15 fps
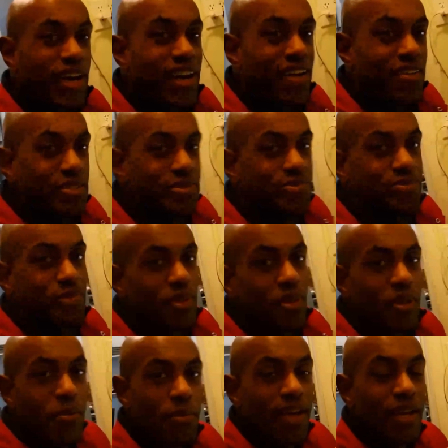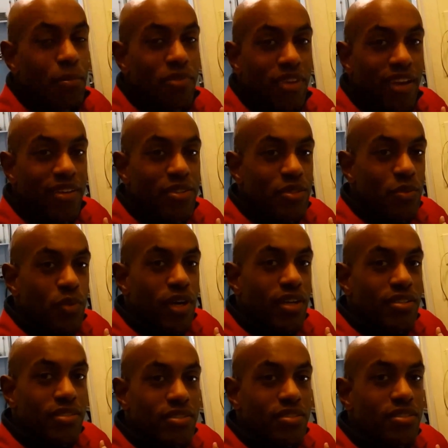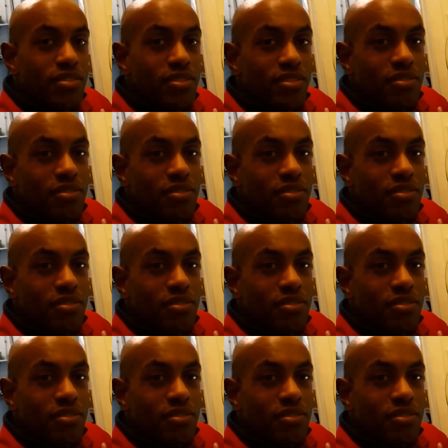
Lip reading: Ohio. My name is Anderson Wilder.